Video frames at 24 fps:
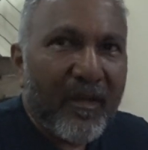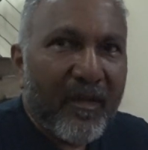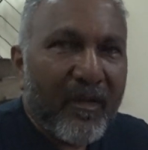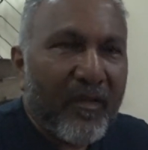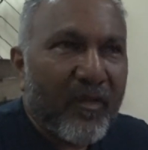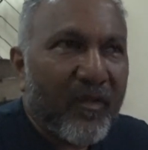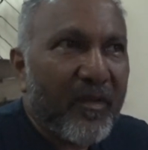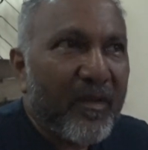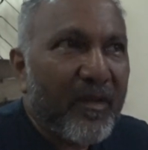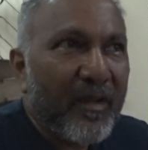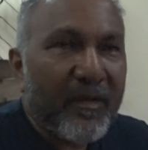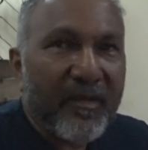
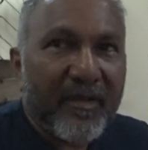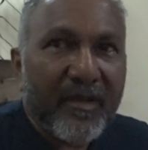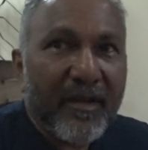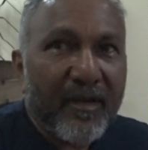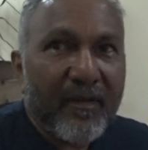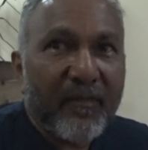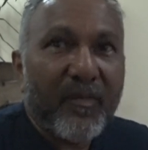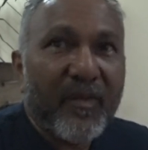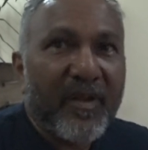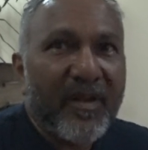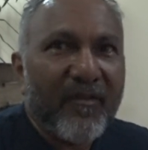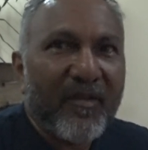So I said, sir,
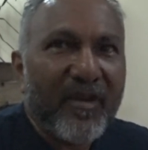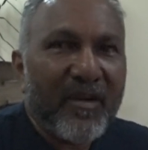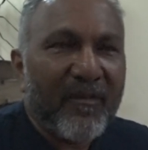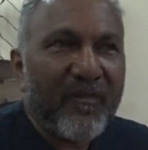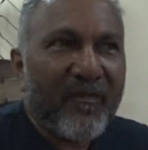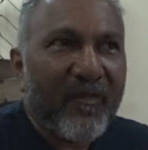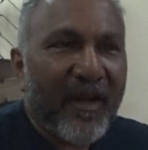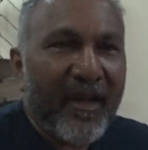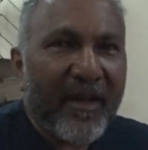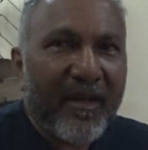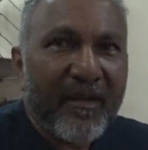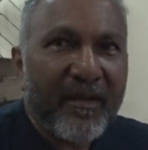he will
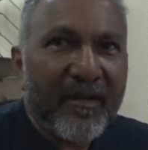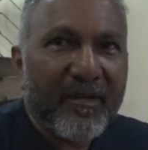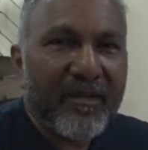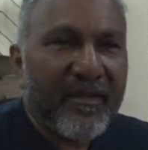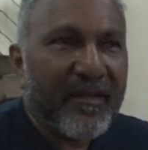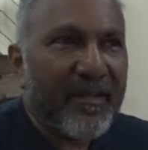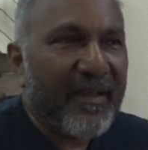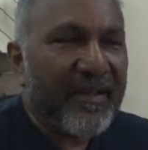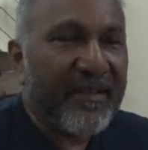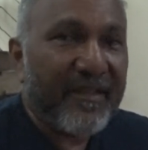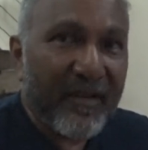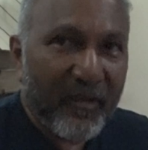fire
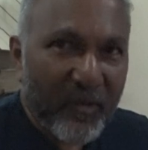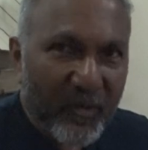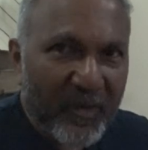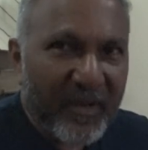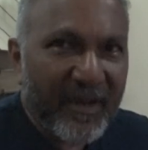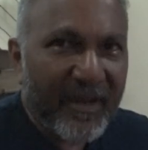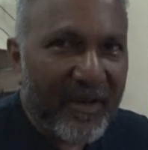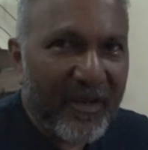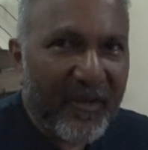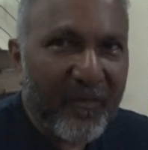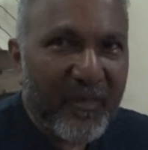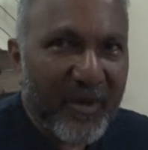us. I said, you
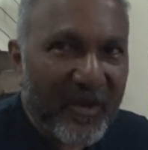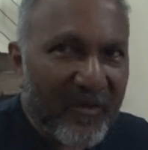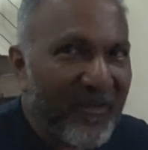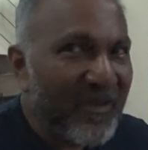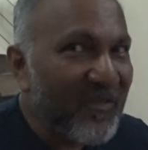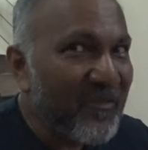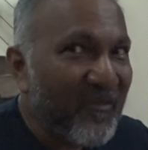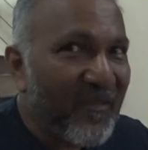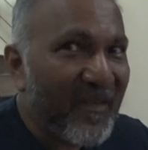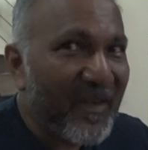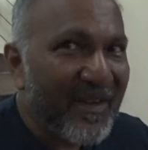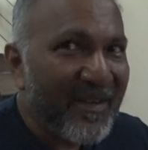tell him, between
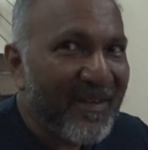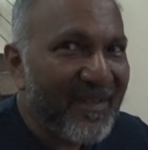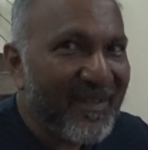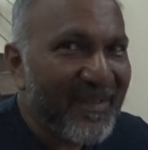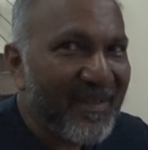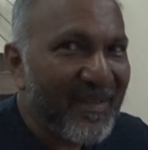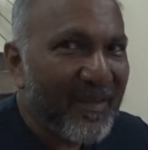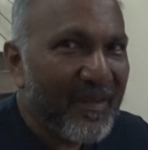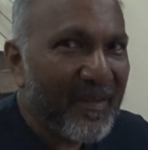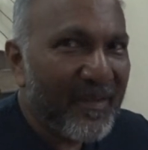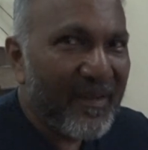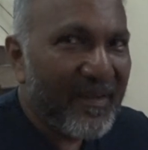friends,
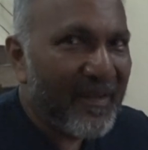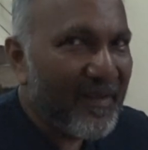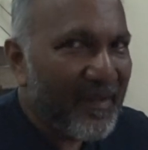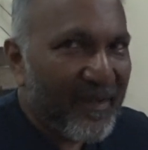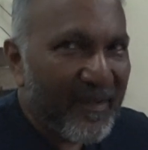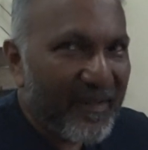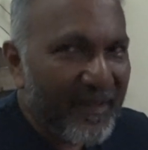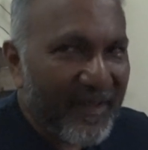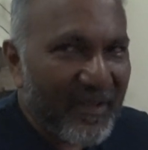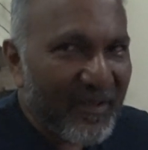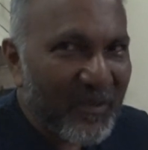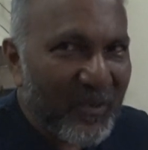
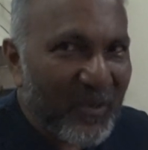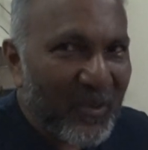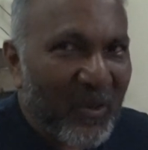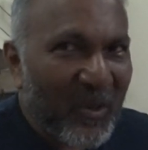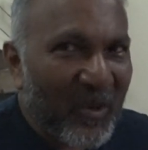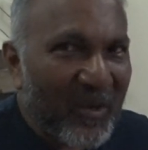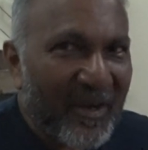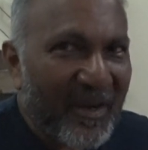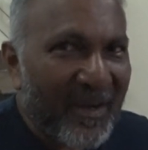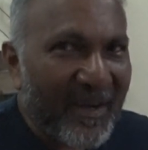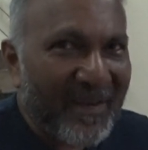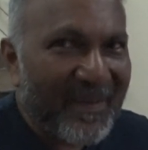there's no
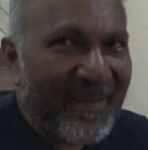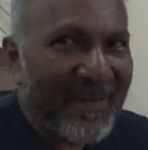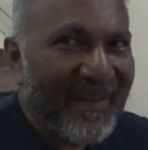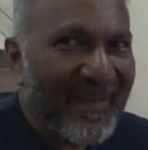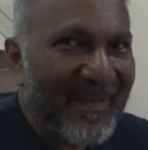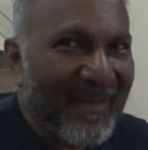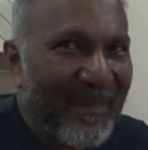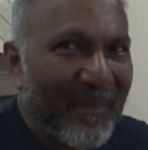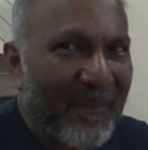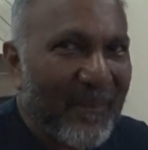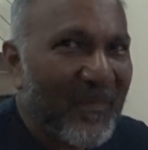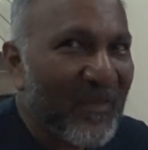contract.
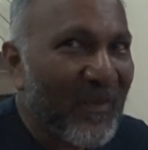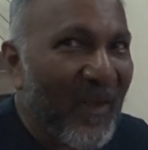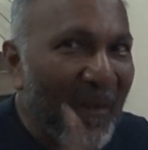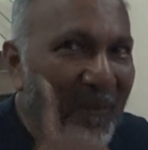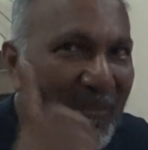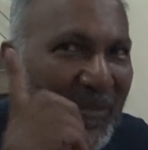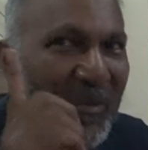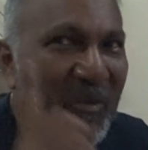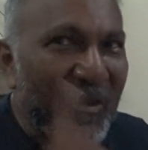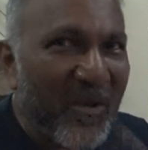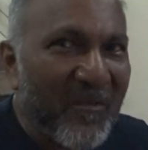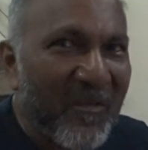So I'm
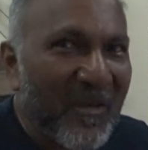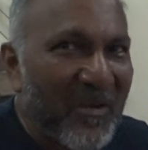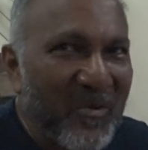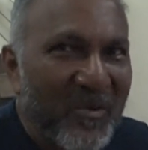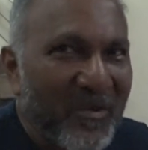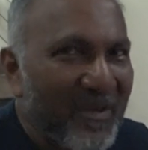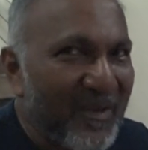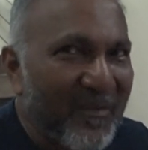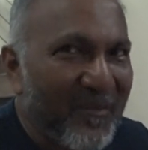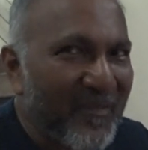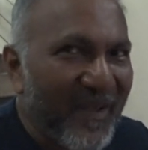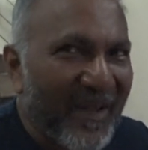the only one who
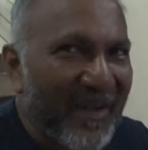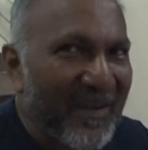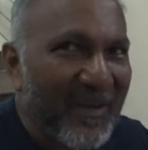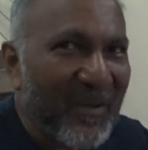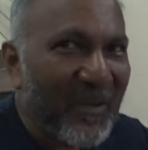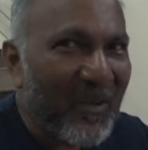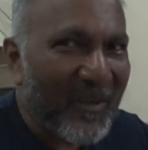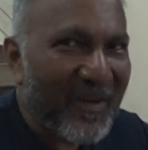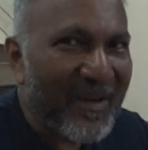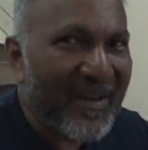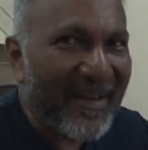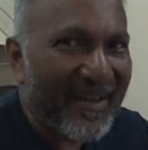didn't sign
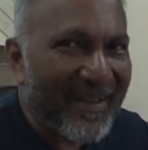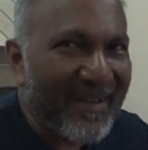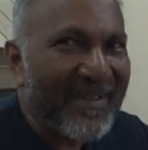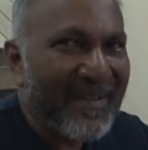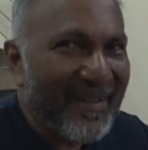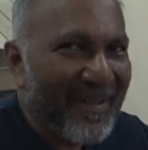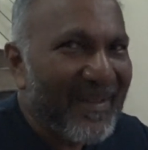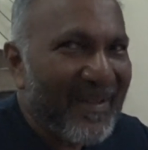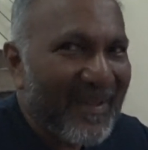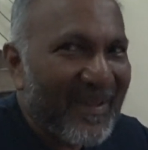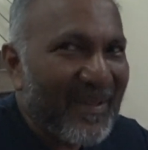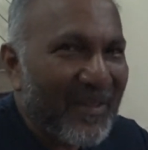the contract
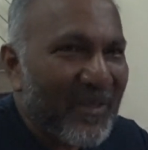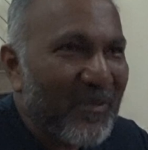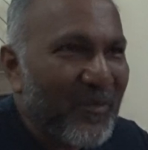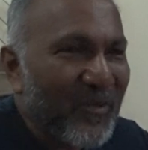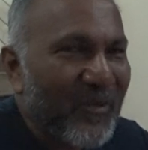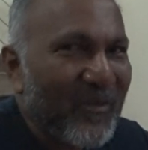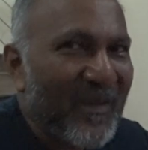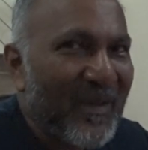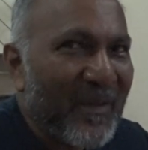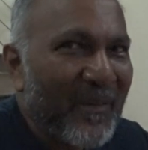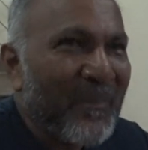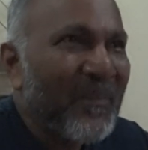in the
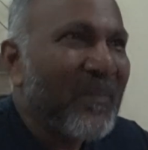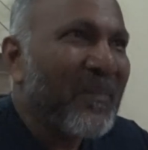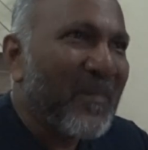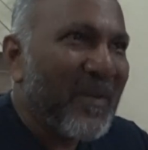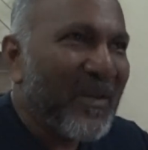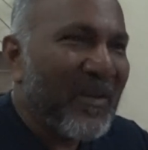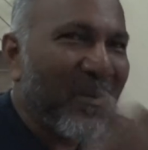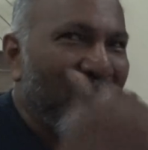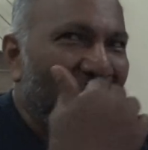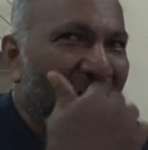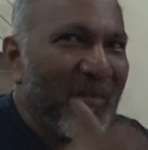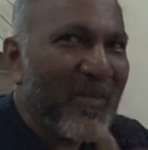movie.
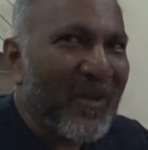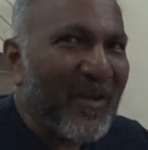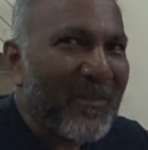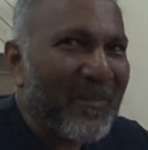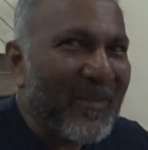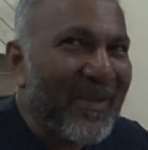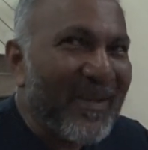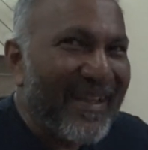He called me up.